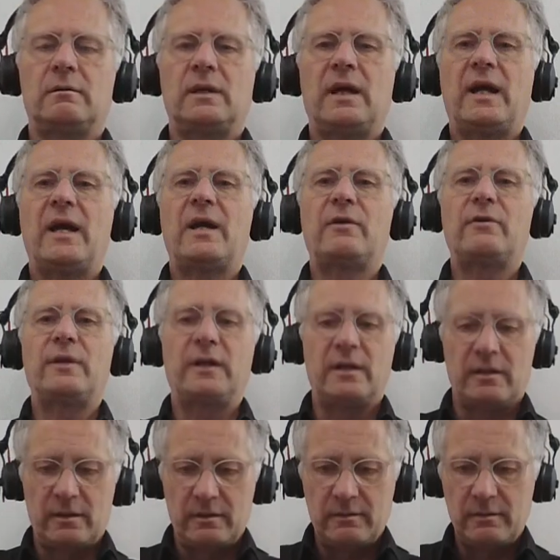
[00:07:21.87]

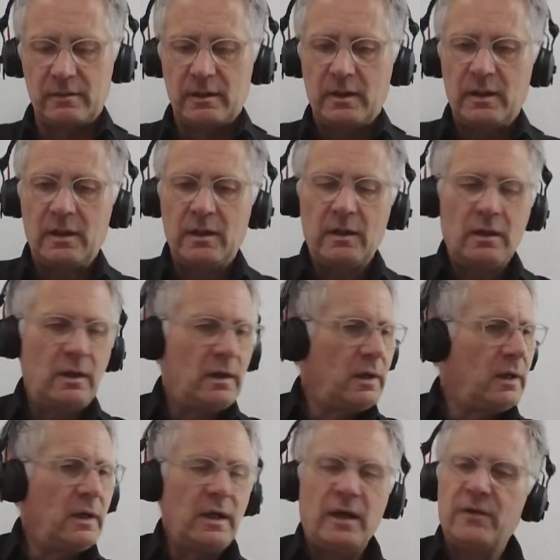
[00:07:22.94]
area,
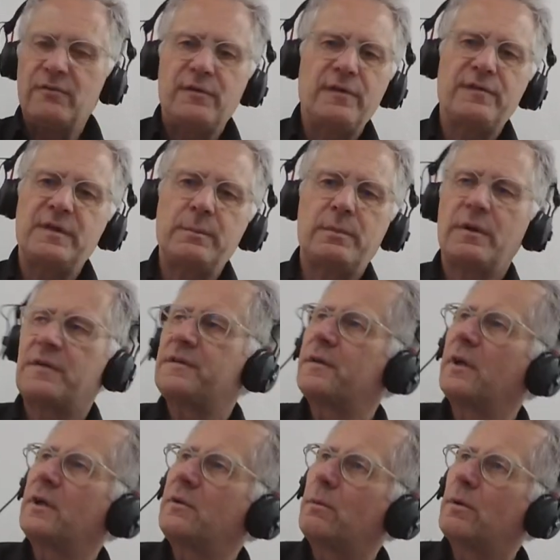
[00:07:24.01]
and
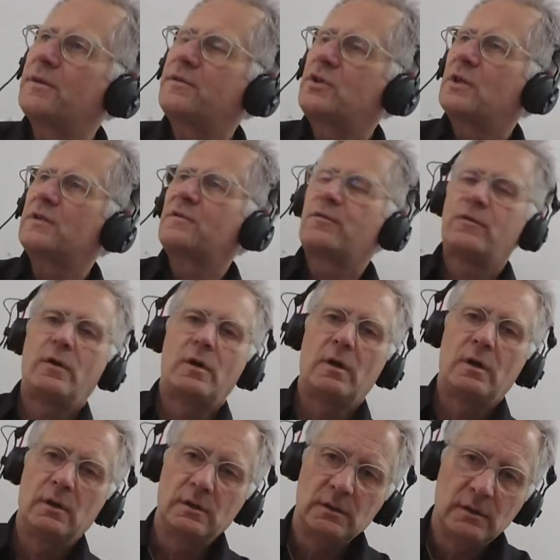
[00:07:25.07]
50% was just
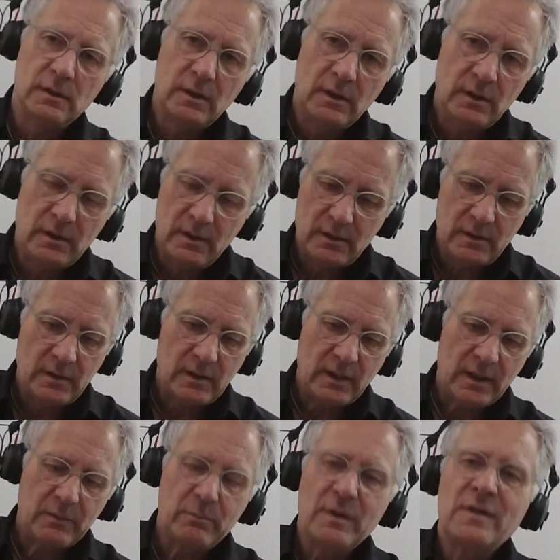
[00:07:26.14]
for
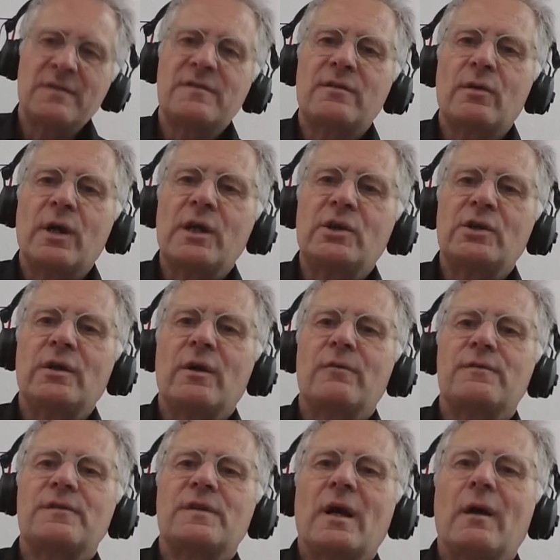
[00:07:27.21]
administration of
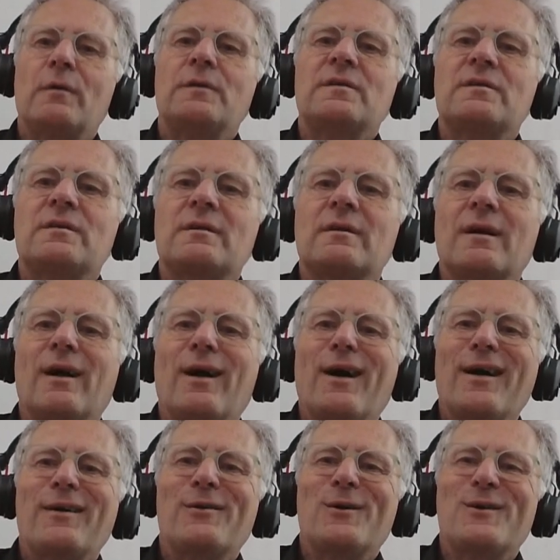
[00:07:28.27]
sounds.
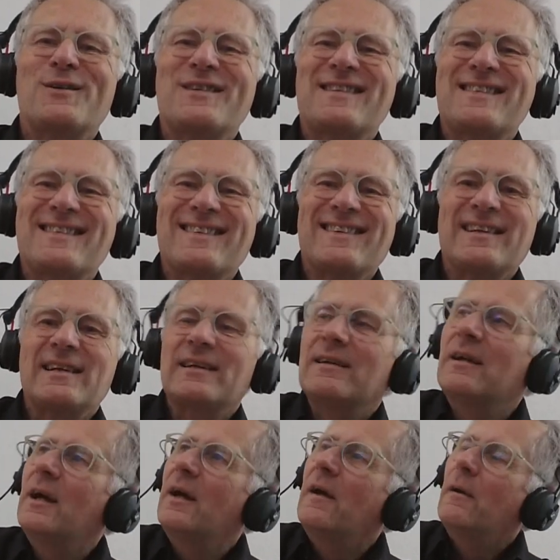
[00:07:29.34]
I call this,
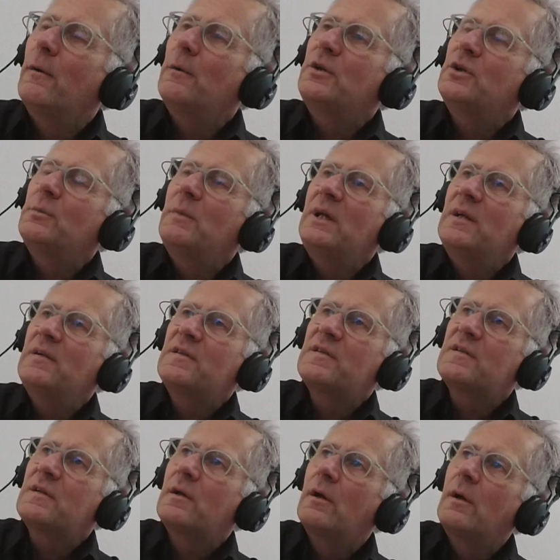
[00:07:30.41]
which
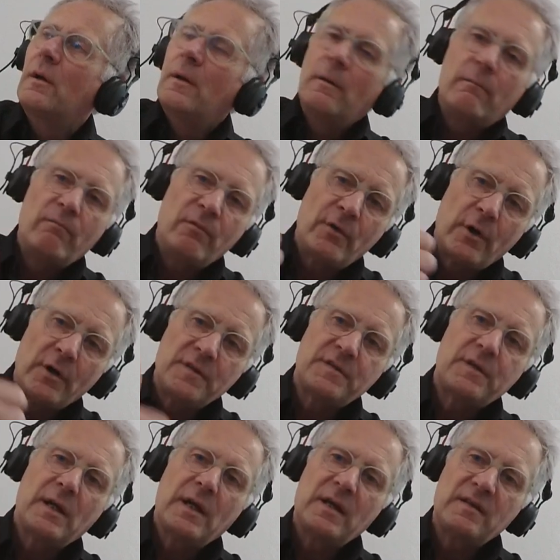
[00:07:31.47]
means noise
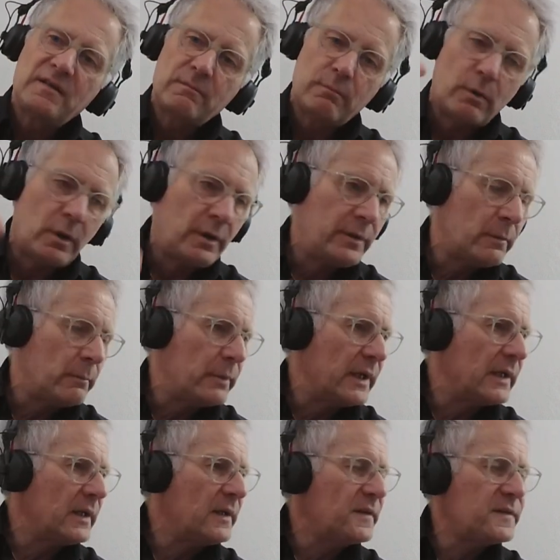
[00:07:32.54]
gates, volume
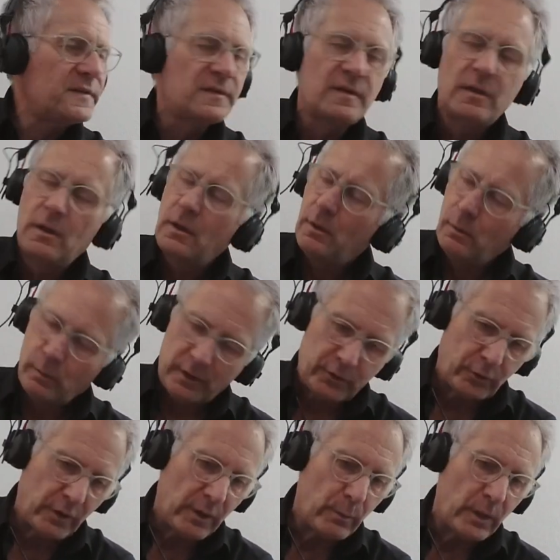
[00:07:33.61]
pedals, wet
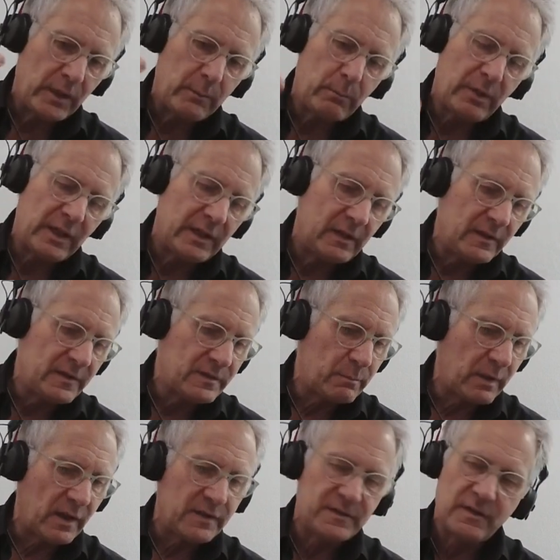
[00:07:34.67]
dry wet pedals
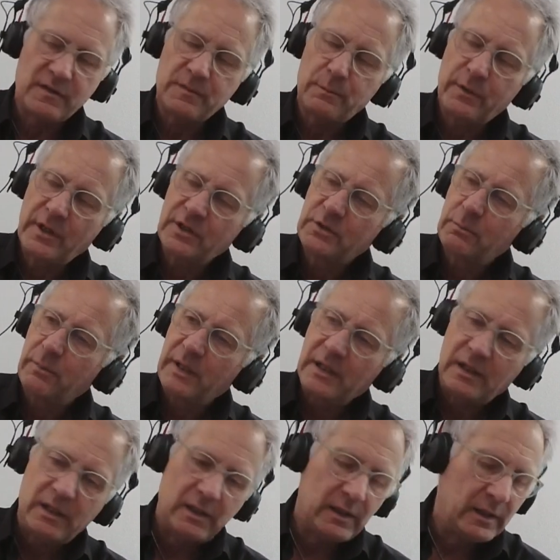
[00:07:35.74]
plus expression
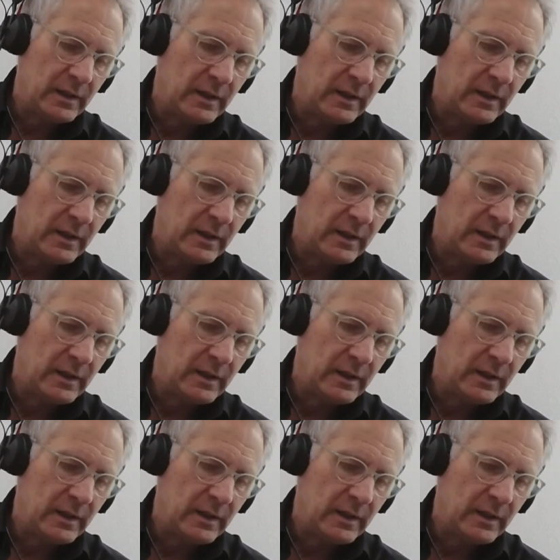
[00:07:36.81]
pedal,